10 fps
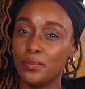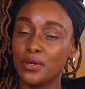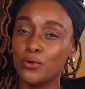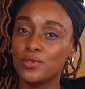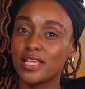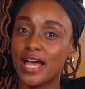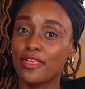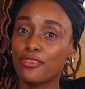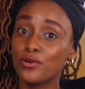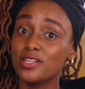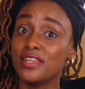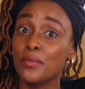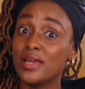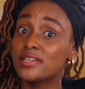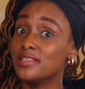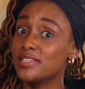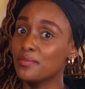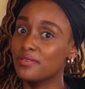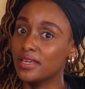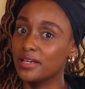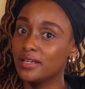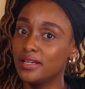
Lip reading: because I thought they meant the same thing.